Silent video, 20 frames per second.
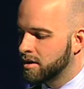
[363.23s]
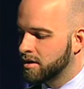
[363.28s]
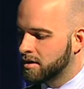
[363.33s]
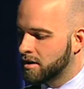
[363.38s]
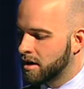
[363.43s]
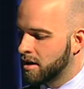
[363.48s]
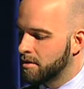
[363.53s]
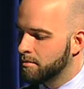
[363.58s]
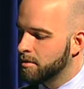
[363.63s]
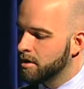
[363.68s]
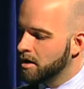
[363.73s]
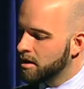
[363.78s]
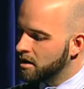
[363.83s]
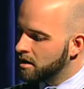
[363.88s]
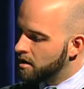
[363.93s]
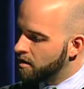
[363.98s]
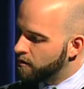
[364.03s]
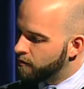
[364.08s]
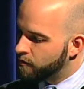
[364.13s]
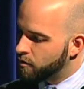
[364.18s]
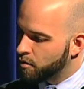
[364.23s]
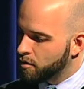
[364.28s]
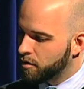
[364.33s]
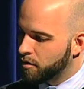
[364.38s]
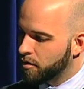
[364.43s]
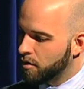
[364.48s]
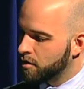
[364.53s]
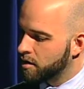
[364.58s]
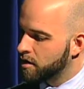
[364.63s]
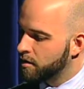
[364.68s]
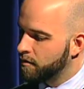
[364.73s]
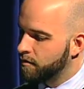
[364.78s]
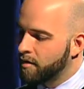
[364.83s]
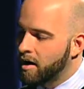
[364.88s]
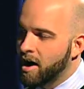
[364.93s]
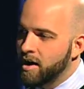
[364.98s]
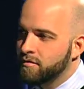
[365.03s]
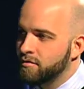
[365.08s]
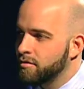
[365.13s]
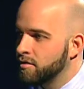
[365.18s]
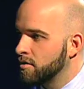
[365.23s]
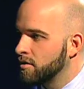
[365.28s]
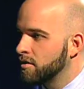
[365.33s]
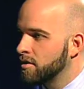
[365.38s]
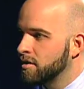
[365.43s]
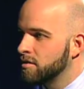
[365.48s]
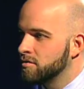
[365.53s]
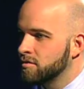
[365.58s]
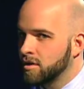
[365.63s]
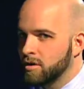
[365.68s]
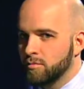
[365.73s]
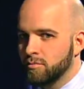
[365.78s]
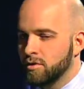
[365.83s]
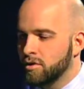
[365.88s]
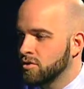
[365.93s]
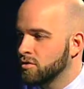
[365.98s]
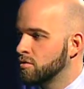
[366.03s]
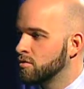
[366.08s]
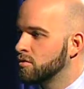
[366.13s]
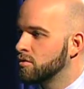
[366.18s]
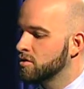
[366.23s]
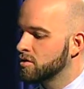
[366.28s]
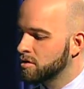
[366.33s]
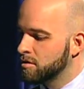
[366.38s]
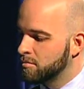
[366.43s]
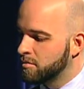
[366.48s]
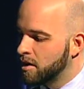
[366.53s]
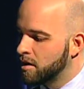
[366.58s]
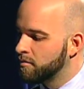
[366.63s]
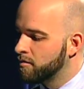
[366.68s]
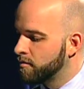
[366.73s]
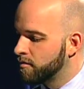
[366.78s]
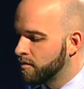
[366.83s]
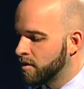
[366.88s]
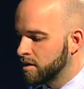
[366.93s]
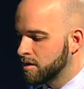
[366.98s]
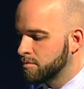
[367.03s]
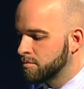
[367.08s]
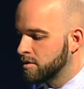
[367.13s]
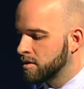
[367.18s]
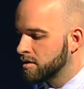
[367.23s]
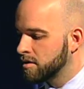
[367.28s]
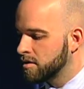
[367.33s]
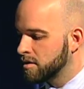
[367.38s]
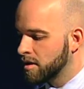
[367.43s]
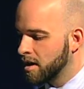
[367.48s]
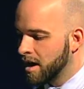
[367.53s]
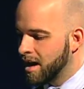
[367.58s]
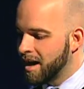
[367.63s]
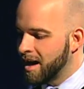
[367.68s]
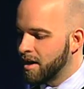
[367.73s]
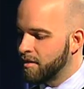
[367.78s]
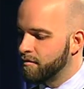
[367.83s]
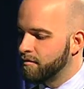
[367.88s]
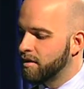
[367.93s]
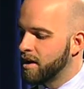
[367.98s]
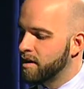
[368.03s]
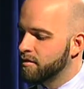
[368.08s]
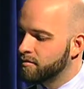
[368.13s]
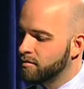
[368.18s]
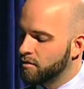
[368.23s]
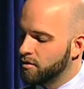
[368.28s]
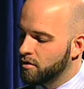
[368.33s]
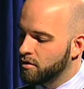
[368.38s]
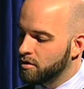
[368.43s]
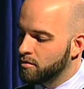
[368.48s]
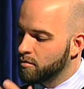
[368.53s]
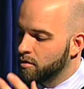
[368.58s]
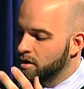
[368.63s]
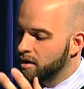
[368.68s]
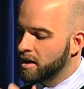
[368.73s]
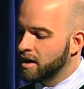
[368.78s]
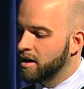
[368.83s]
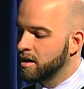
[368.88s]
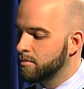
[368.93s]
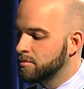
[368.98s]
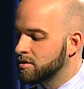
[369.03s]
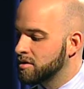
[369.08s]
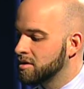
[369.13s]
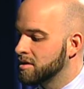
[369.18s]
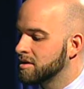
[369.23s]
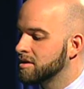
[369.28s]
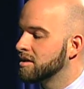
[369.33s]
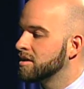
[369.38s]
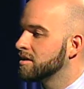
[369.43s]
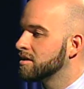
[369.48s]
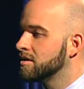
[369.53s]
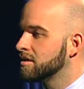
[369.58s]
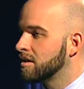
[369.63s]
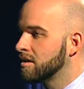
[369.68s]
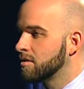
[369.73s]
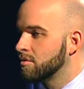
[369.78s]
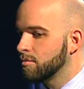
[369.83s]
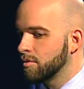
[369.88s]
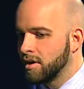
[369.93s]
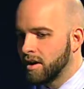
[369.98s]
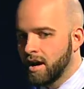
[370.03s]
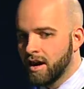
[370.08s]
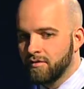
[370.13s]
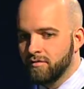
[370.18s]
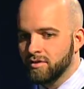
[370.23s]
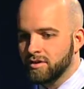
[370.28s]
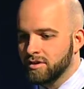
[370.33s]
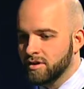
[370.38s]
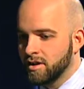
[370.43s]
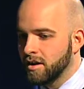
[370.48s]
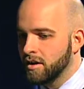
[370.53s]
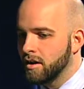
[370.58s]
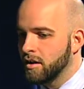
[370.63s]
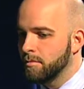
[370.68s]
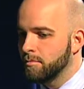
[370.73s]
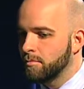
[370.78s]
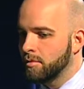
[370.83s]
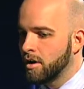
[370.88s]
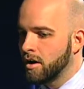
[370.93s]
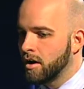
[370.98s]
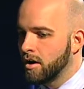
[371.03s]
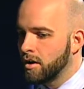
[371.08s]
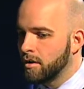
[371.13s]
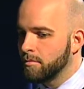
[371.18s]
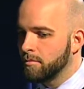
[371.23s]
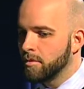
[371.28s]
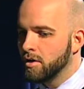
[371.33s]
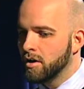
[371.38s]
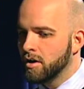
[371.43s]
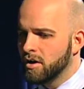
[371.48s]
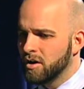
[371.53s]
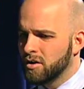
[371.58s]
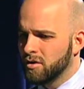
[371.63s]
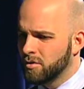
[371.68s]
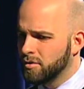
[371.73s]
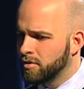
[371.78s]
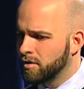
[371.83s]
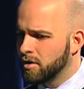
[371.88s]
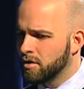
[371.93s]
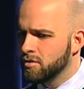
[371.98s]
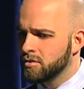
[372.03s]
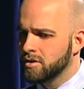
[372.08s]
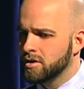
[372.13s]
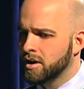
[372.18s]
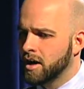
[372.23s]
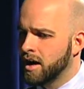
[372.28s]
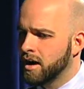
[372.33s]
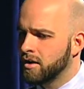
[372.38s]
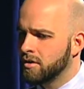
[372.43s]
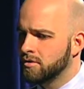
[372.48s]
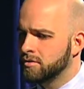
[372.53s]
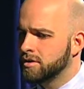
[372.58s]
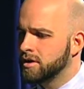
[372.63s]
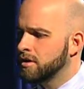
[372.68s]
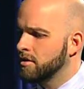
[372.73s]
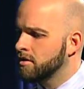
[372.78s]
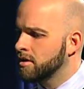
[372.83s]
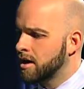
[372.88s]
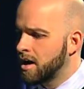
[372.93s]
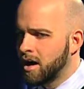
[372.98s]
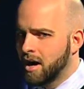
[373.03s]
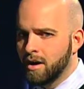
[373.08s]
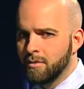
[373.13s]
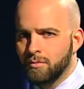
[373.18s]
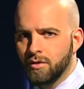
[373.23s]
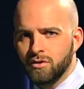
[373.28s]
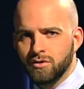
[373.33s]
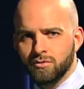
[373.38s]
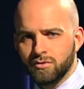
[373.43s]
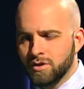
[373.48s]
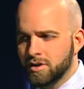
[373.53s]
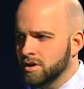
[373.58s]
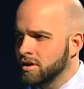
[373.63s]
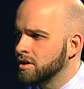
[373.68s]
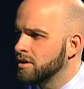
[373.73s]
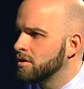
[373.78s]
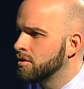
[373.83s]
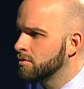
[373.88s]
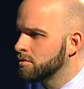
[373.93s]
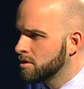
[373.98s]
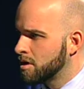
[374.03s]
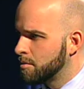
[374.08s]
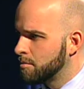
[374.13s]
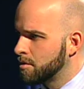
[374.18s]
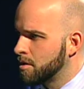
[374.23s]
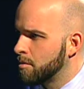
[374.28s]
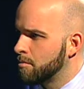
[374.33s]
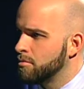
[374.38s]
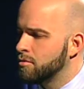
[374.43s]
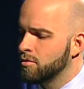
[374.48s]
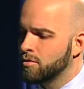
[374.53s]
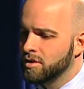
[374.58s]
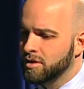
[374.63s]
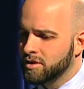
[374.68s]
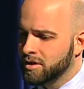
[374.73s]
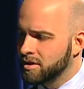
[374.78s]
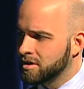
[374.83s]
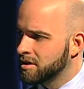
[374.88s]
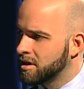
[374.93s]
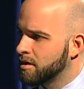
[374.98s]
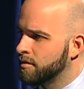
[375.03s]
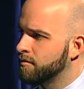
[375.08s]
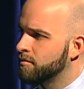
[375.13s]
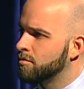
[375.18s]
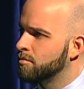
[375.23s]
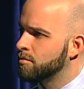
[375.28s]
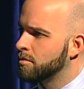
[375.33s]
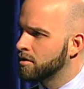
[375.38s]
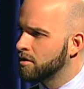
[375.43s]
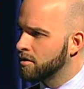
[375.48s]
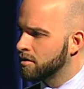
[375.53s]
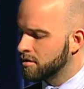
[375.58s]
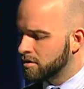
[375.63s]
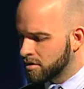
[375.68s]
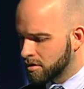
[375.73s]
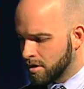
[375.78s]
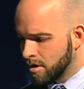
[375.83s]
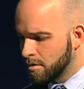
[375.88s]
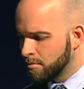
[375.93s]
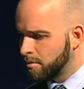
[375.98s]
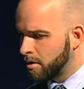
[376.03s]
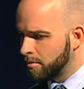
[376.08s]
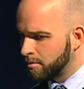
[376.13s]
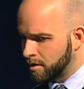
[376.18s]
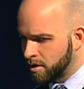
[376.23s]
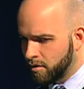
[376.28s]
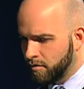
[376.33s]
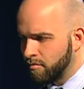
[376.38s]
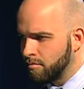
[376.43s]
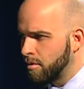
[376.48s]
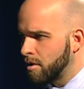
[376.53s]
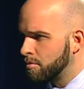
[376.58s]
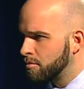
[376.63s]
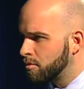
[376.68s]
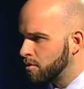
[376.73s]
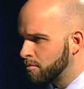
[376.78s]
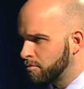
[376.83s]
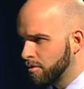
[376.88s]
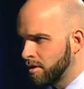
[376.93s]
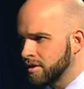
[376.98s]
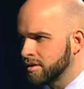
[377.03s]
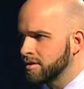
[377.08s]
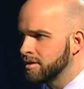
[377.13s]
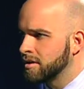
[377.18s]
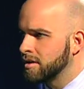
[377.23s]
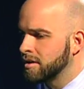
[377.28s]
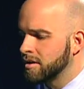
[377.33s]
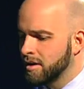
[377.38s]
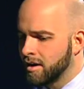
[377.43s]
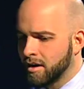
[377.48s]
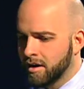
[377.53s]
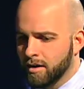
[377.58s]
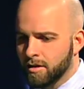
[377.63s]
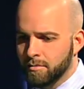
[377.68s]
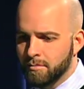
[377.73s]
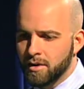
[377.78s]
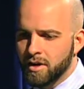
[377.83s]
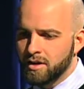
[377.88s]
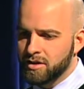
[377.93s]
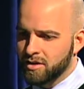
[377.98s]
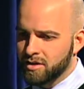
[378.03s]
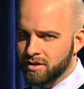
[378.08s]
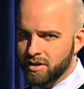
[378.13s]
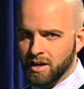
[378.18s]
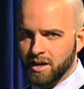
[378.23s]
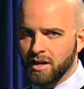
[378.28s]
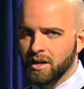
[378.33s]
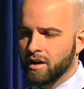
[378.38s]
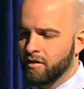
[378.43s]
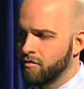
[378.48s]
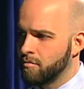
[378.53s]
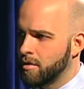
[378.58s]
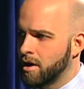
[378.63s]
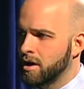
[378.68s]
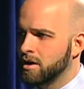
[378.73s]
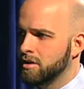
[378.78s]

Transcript: time. 4.30 to 5.30, there's going to be tours, some light refreshments. At 5.30, we're going to head up to the Teen Center. We're going to have it set up, um, you know, theater style. Derek Heim, our new CEO, is coming on board. He's going to say a few words, probably hear from our board president, um, just thanking everybody